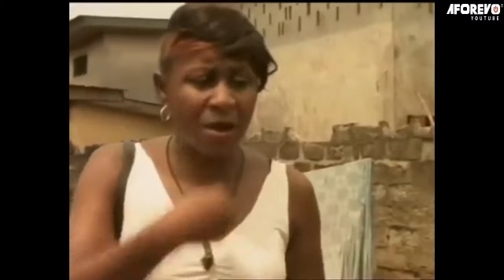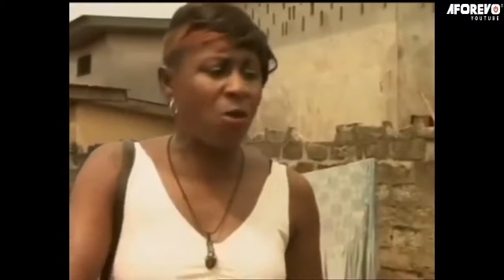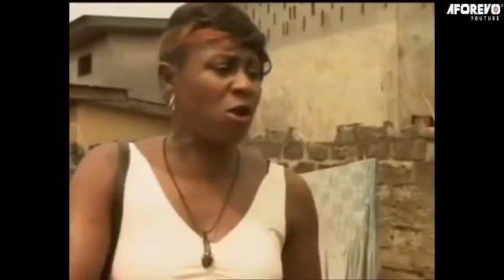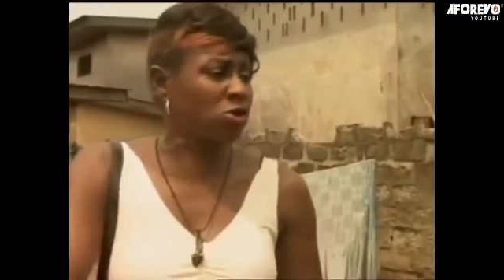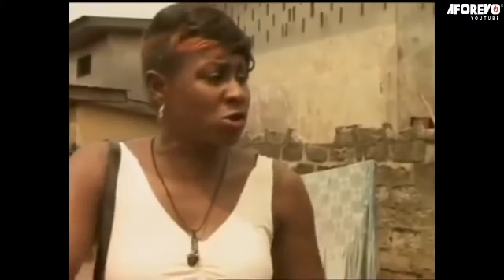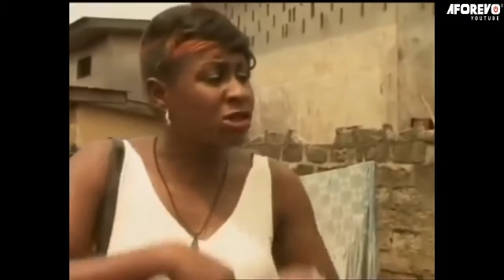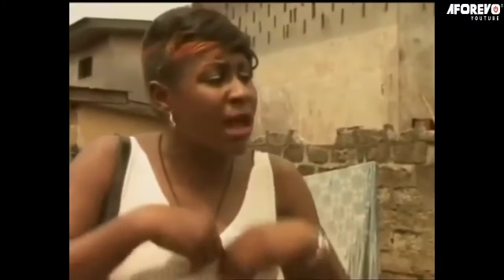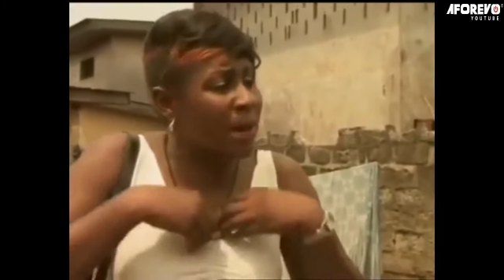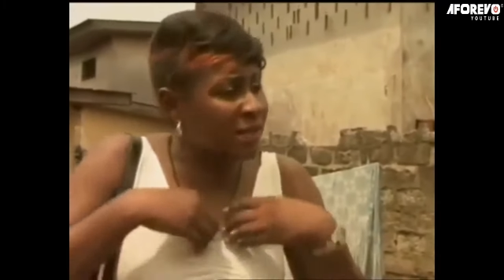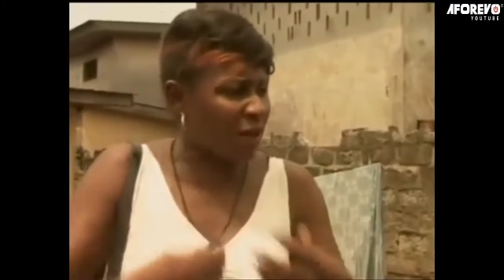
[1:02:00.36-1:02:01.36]
Now I want to
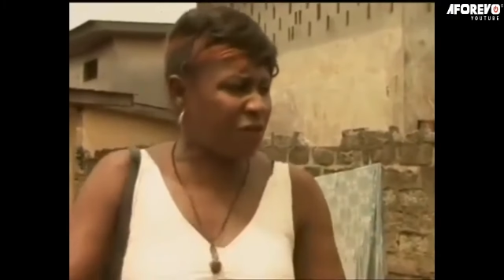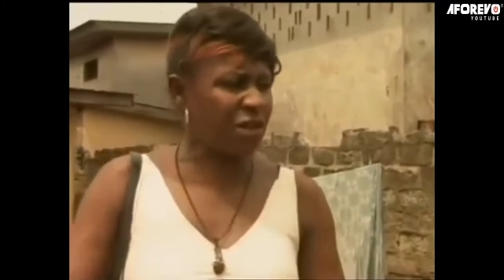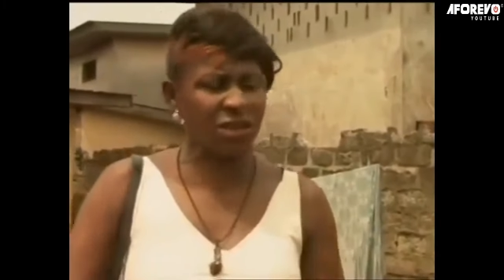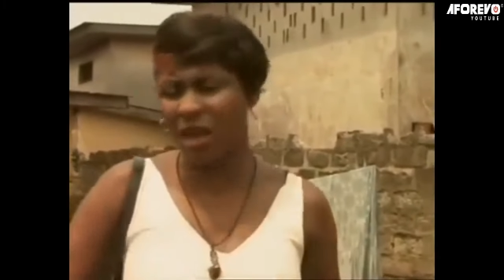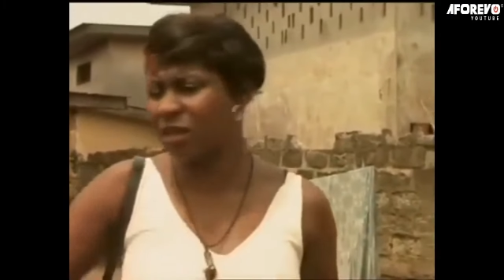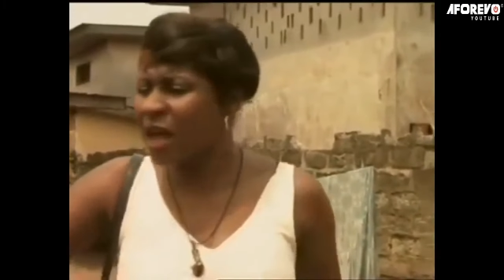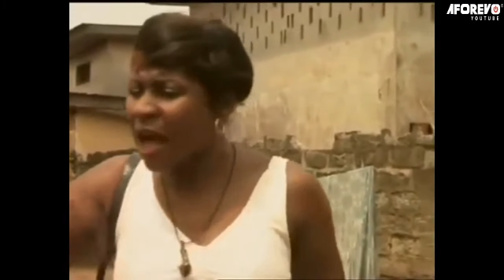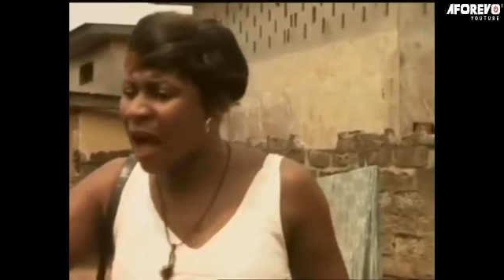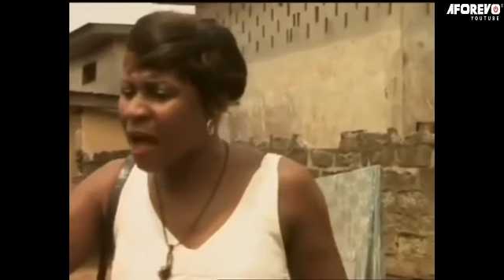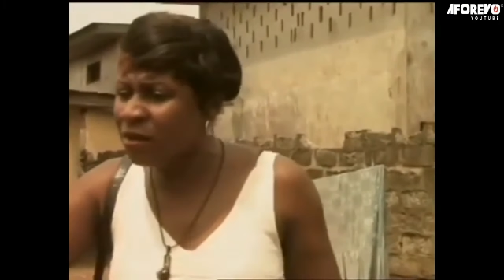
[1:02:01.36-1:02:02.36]
use that my safari ticket
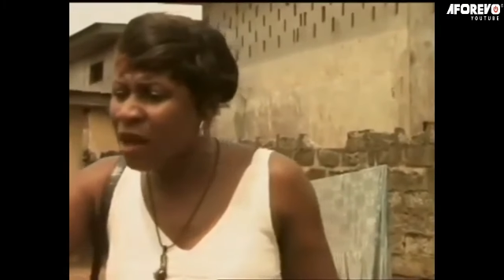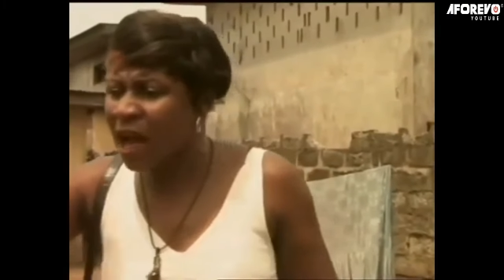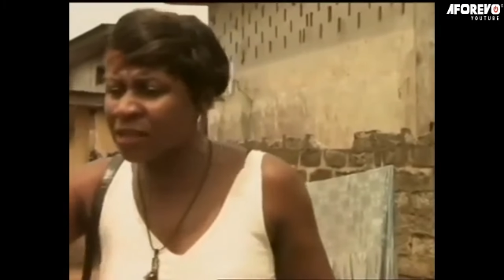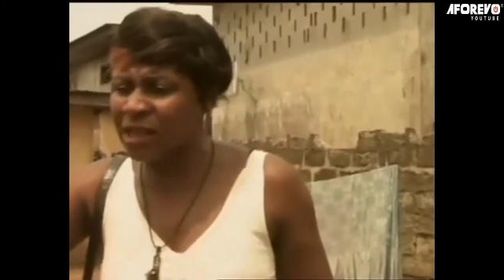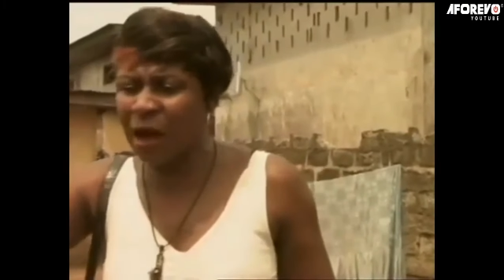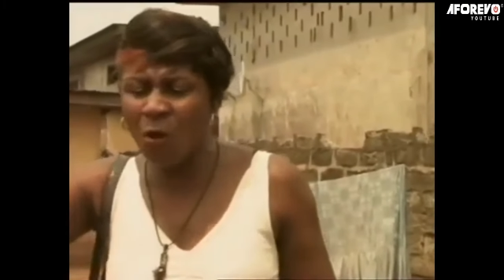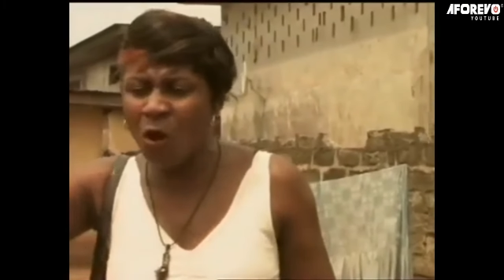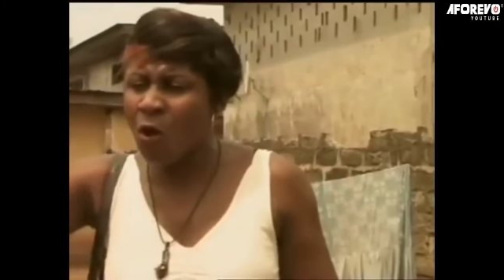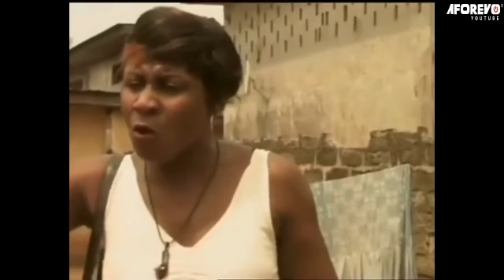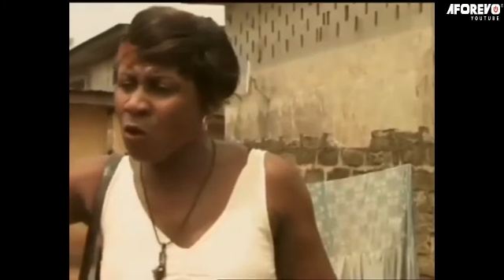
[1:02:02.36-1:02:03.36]
and
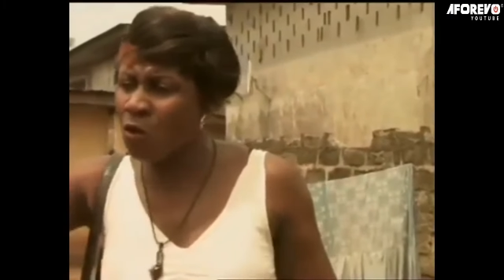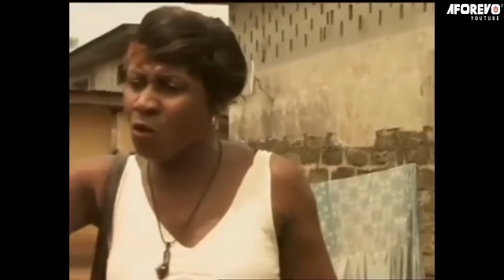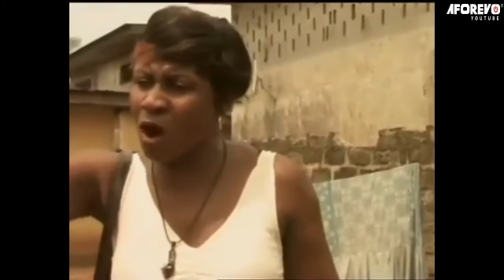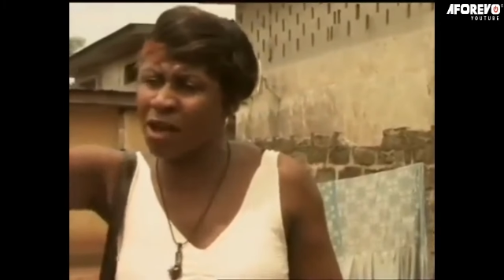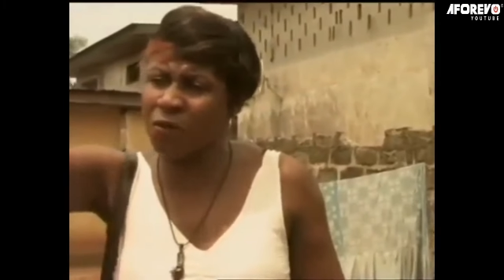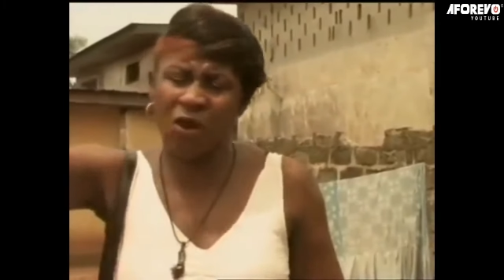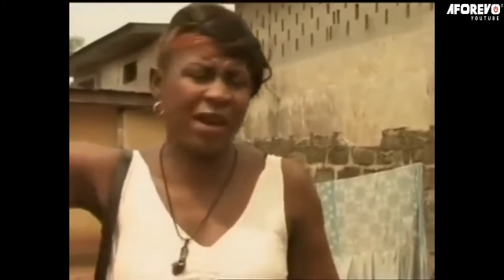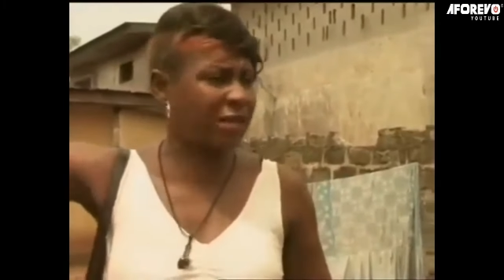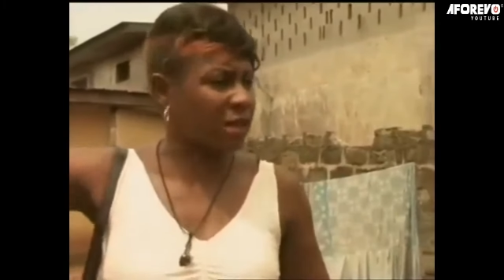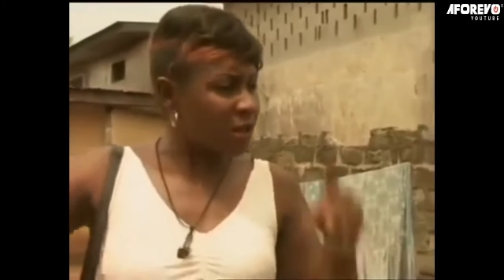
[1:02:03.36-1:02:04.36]
start working
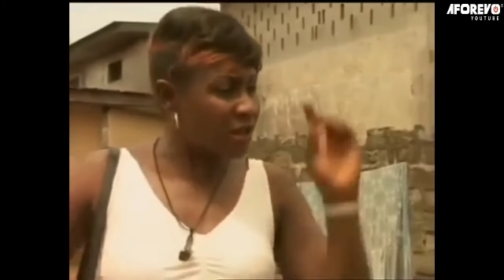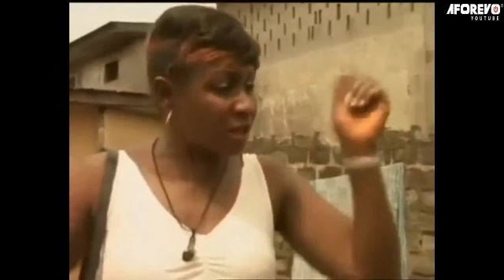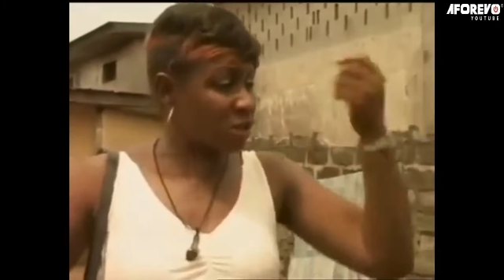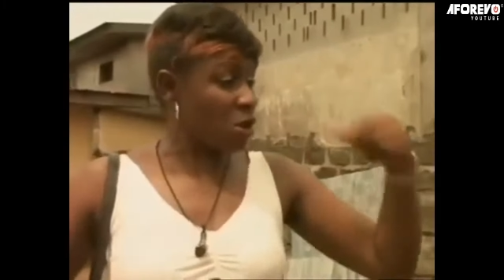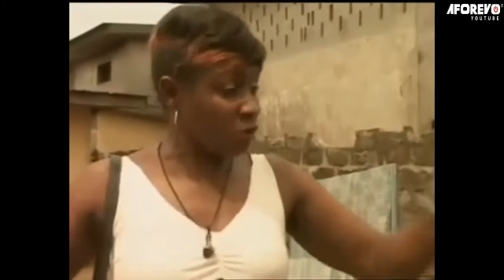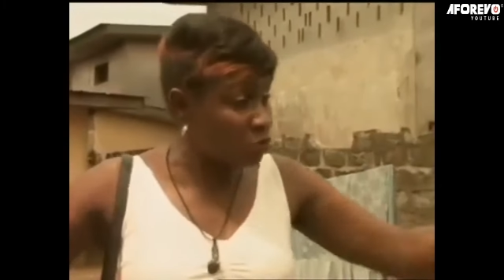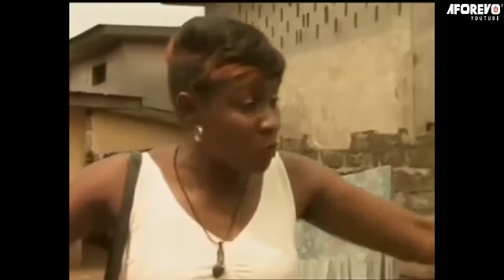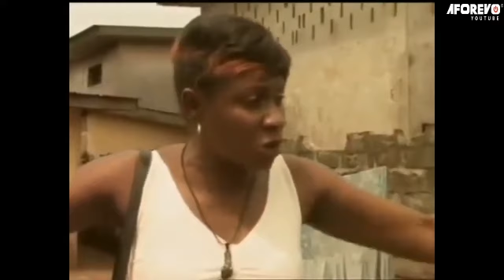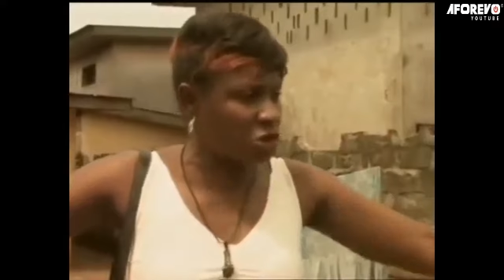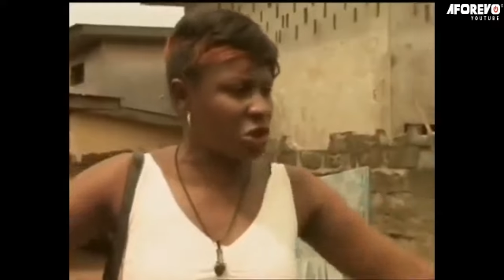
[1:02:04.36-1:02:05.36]
for that
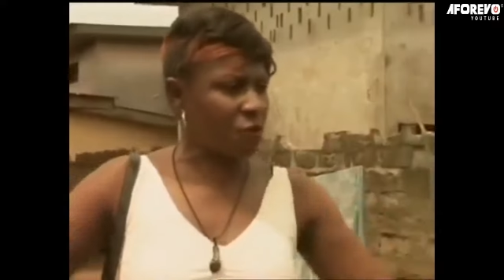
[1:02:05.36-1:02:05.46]
big